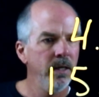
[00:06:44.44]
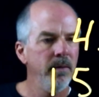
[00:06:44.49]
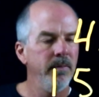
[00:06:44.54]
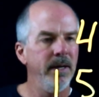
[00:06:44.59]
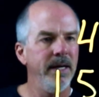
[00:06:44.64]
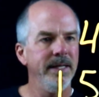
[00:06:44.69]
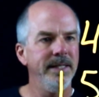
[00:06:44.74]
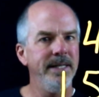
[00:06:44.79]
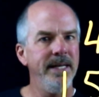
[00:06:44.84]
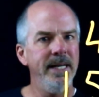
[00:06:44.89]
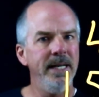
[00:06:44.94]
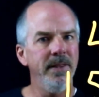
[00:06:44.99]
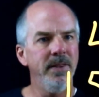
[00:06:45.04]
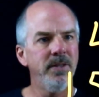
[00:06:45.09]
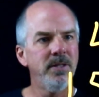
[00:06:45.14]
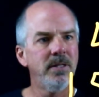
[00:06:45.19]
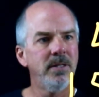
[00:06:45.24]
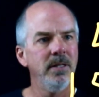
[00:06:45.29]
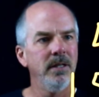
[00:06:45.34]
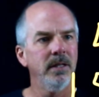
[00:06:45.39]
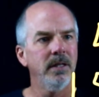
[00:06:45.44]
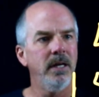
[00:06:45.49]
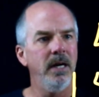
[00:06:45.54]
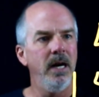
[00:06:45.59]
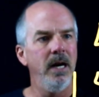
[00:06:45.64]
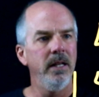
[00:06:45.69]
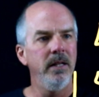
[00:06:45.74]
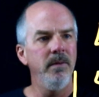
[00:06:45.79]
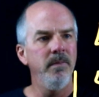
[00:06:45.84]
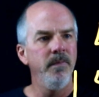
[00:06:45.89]
My tenths
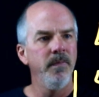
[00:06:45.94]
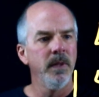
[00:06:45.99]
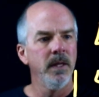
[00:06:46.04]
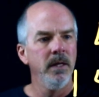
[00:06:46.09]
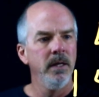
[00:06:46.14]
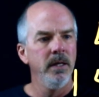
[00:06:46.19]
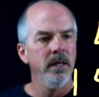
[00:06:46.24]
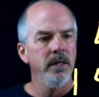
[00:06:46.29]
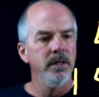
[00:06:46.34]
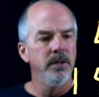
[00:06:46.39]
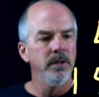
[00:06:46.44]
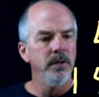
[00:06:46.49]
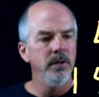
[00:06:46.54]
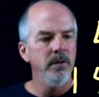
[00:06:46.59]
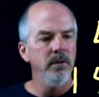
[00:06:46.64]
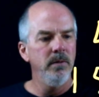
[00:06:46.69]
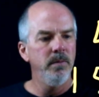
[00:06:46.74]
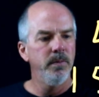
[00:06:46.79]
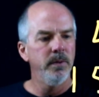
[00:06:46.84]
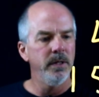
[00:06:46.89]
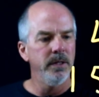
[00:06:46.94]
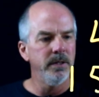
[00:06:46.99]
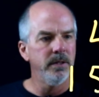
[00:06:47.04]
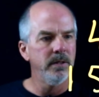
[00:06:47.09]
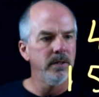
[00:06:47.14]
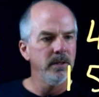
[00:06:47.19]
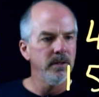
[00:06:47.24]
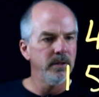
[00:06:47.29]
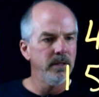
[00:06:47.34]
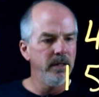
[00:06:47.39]
column, 2
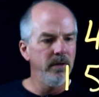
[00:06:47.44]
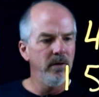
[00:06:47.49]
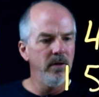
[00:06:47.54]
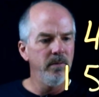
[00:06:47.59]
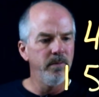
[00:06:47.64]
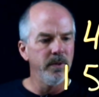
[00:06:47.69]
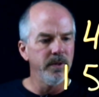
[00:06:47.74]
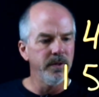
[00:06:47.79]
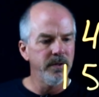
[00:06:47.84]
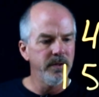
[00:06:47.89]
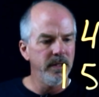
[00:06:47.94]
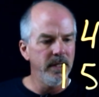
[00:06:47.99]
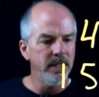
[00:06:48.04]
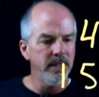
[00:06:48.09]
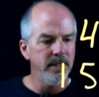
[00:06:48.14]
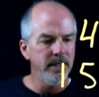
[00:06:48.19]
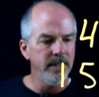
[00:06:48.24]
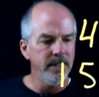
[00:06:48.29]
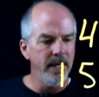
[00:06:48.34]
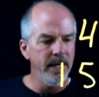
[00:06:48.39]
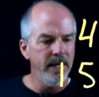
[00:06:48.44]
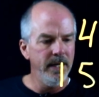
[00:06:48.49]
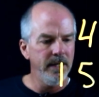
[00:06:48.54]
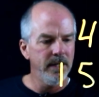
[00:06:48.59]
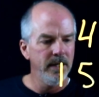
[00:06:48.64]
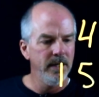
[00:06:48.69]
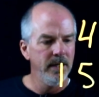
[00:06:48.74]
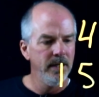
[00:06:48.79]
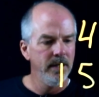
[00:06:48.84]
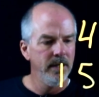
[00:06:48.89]
plus 0 plus 6 is 8.
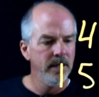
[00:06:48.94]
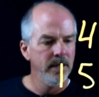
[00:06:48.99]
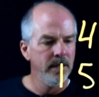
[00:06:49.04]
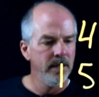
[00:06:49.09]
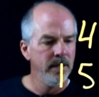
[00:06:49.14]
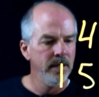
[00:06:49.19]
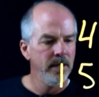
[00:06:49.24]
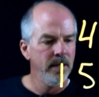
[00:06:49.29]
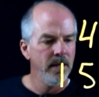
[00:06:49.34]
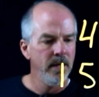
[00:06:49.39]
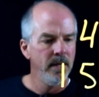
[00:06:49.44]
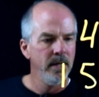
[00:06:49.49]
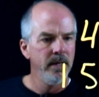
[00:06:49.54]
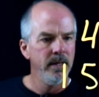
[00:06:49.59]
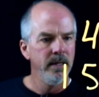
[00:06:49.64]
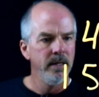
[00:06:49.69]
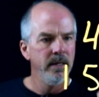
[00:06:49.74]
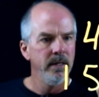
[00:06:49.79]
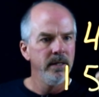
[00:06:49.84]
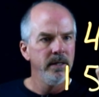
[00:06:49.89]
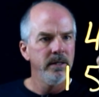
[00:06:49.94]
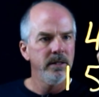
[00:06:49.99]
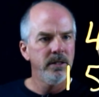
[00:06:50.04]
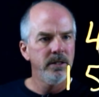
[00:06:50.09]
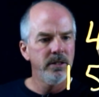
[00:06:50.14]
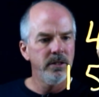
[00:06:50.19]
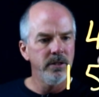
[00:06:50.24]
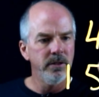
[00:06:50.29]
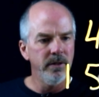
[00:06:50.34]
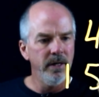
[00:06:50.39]

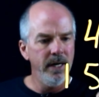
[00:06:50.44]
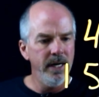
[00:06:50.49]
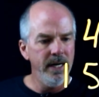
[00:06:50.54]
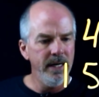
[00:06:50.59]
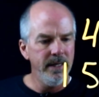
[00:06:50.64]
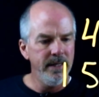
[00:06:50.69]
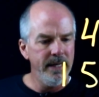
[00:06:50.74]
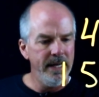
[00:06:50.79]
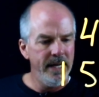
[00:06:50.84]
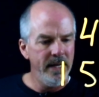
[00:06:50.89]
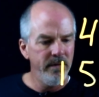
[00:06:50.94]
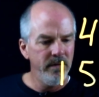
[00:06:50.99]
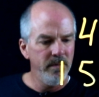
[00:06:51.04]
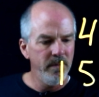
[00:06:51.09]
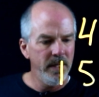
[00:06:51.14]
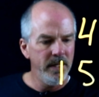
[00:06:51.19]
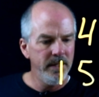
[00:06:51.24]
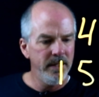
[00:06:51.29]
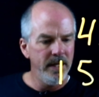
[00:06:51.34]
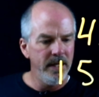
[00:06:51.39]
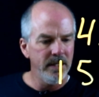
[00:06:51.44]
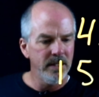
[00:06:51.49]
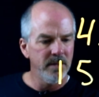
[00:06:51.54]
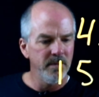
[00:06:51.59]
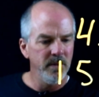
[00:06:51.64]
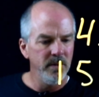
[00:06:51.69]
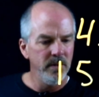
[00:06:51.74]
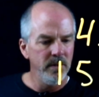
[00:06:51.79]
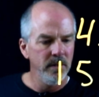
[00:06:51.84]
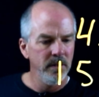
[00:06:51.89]
Straight down with my
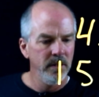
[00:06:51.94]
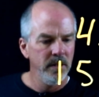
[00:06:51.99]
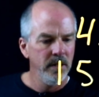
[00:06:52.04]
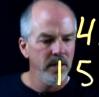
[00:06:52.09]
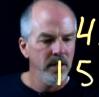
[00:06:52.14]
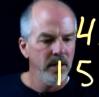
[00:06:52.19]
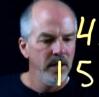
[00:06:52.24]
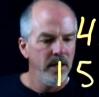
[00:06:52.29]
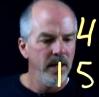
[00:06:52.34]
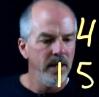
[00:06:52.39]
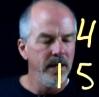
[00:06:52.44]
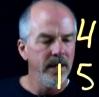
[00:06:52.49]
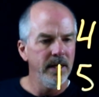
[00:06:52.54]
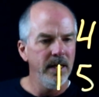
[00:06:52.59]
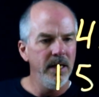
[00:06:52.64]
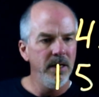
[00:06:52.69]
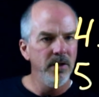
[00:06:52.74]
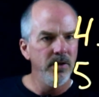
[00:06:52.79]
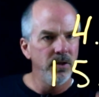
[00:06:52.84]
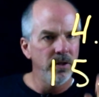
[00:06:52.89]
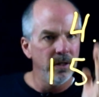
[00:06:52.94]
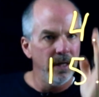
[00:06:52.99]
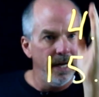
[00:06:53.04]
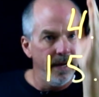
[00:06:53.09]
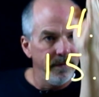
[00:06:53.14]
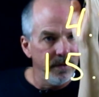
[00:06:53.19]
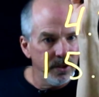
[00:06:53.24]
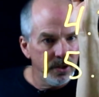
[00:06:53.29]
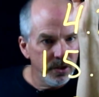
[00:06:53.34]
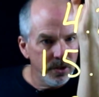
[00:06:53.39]
decimal. And again, you should
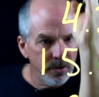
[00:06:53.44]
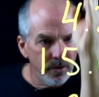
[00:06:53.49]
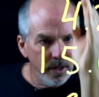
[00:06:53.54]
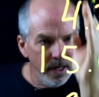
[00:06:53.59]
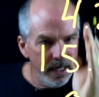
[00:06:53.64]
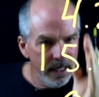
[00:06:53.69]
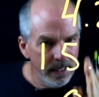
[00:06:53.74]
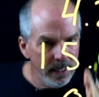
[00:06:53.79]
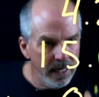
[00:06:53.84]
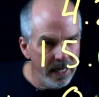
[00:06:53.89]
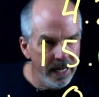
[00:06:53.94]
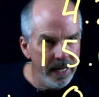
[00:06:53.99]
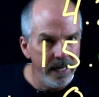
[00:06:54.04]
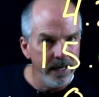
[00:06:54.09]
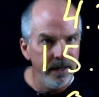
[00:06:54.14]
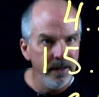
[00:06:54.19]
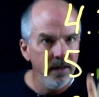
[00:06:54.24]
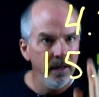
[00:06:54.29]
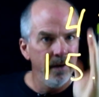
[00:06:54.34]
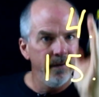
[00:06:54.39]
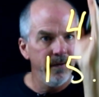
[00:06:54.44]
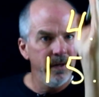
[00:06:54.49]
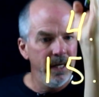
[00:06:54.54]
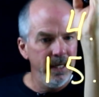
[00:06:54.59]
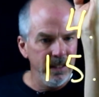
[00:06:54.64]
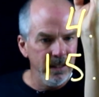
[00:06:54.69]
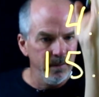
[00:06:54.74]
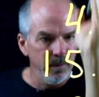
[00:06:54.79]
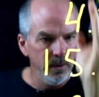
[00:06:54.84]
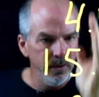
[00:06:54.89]
have a straight line of
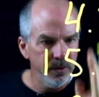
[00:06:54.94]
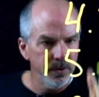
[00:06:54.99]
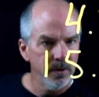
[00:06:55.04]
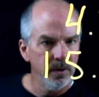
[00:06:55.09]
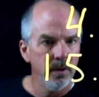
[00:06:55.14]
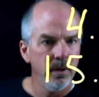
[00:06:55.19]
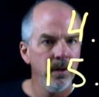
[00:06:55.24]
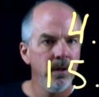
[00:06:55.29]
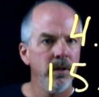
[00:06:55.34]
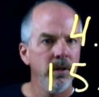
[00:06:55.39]
decimals.